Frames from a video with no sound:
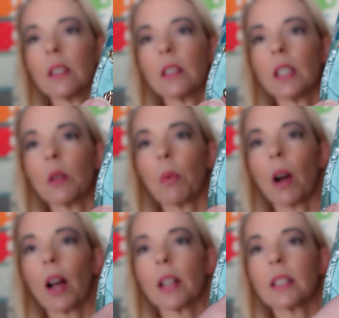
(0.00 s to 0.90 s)

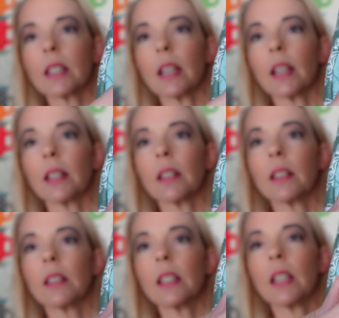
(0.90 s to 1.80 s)
teapots and
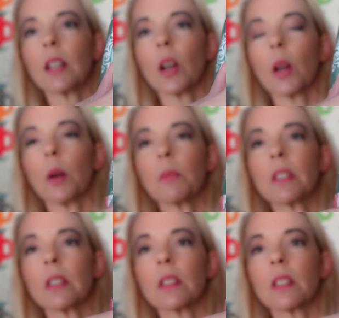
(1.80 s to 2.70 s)
teacups
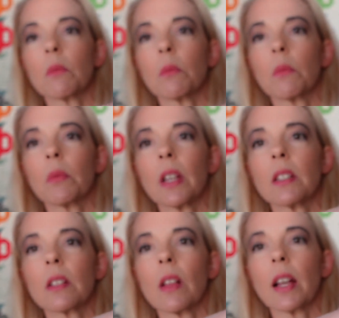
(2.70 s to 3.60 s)
and some
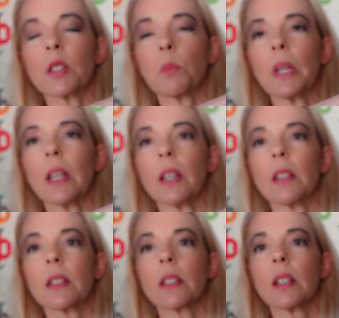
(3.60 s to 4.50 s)
nice glass
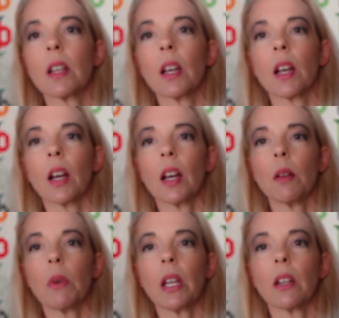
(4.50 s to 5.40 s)
beads. I
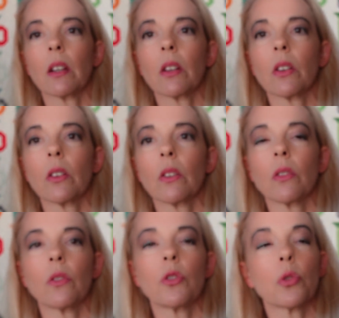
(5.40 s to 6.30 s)
make
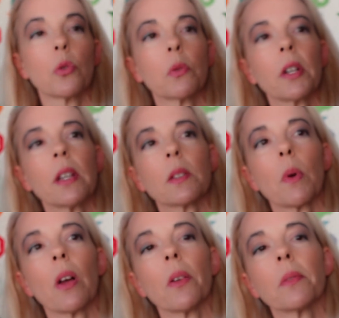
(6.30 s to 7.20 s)
jewelry as
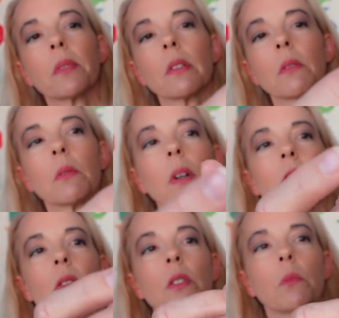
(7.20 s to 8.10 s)
well, so I
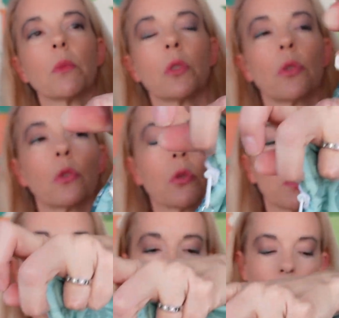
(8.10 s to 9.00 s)
do some
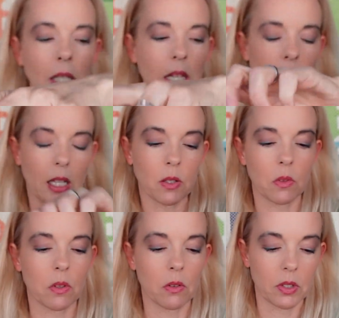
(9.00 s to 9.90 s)
jewelry making techniques
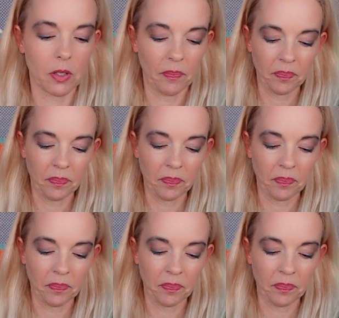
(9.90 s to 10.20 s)
with those.